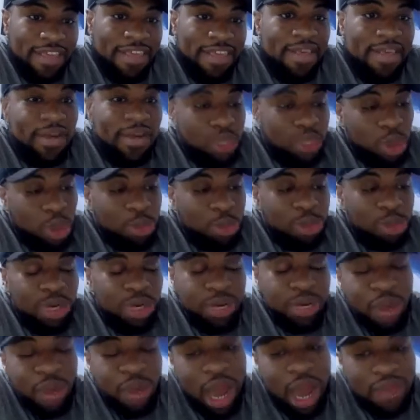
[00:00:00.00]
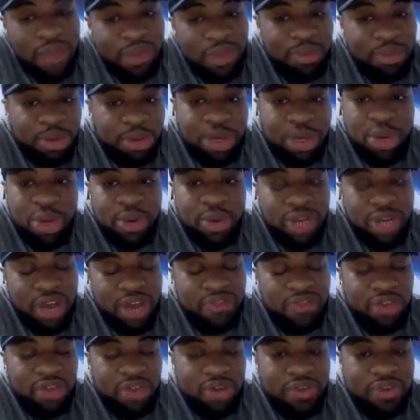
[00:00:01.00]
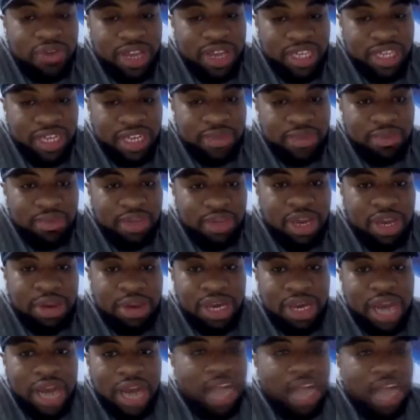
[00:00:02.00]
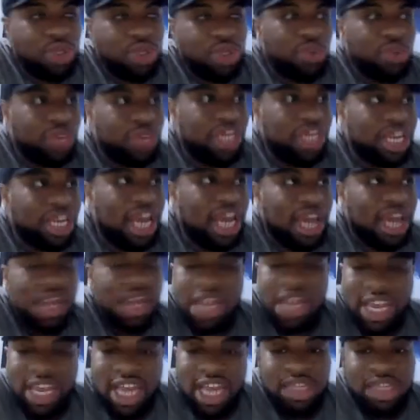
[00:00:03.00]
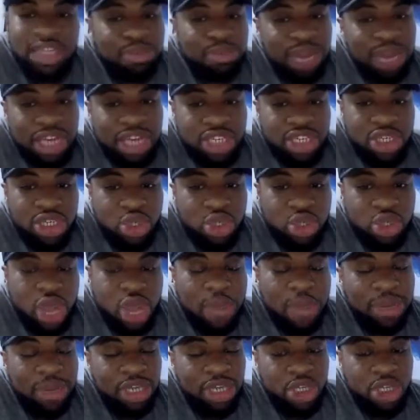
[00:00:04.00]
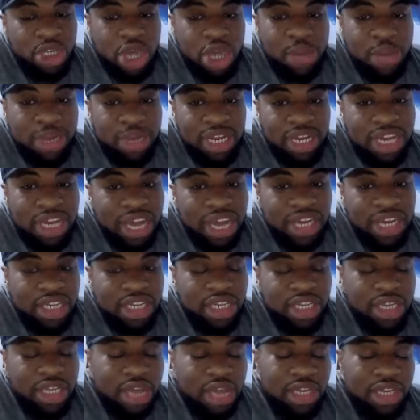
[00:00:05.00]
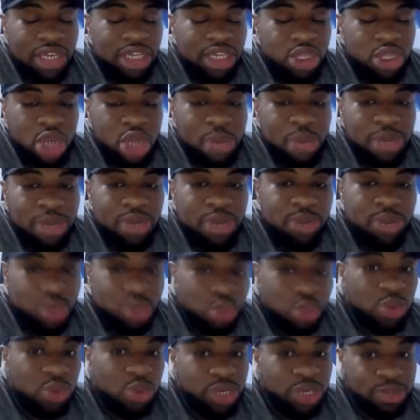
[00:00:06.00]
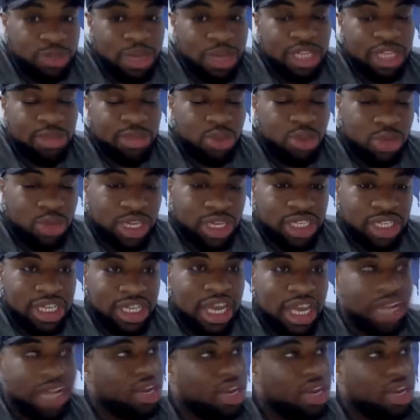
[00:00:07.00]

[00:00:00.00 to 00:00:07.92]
So I think Mourinho would love the Juve team. And I still think that he hasn't managed in Germany, and I think Germany would still respect him to an extent.